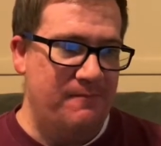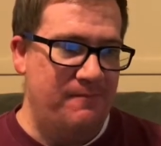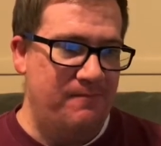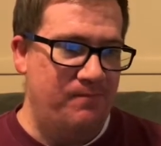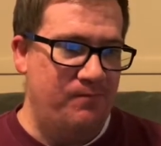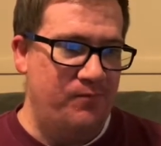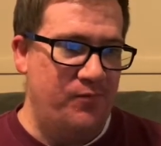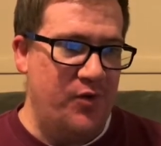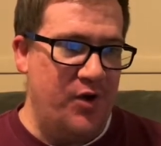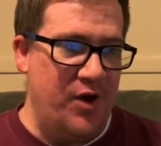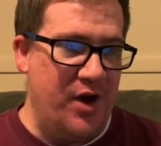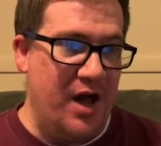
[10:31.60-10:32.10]

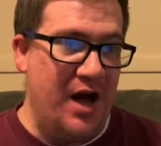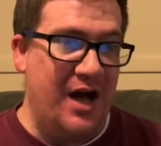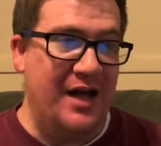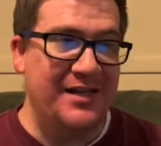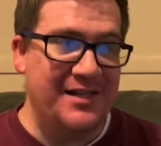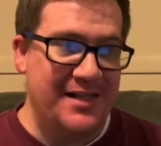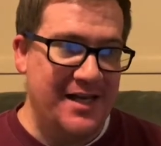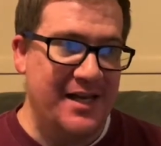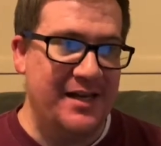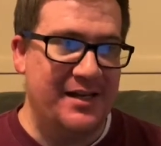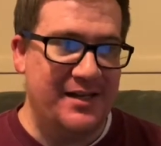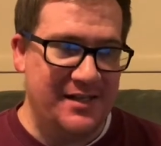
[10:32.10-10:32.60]
not
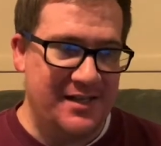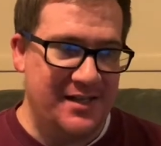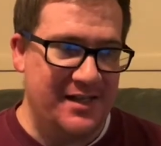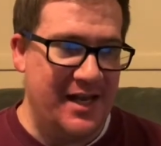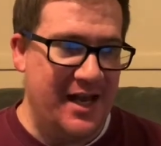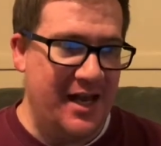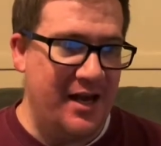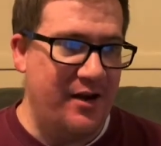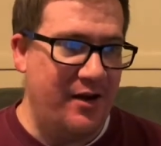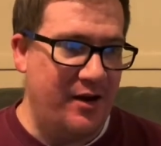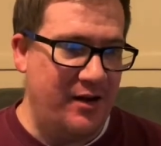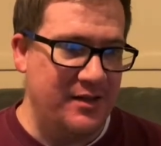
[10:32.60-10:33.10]
take a
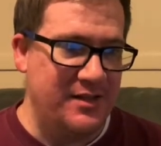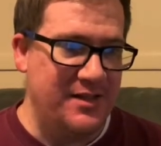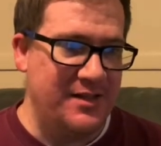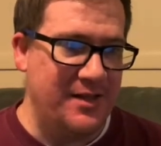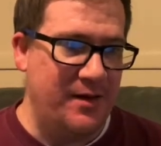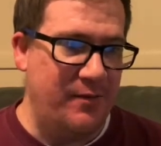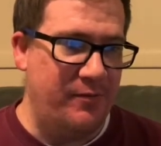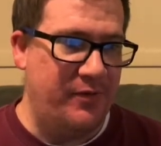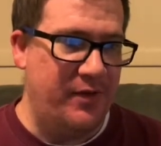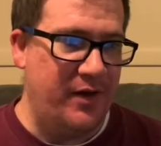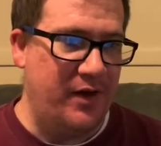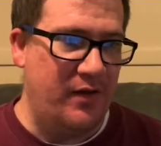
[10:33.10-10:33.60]
stand on
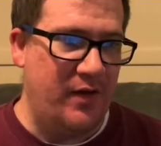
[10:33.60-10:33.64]
something.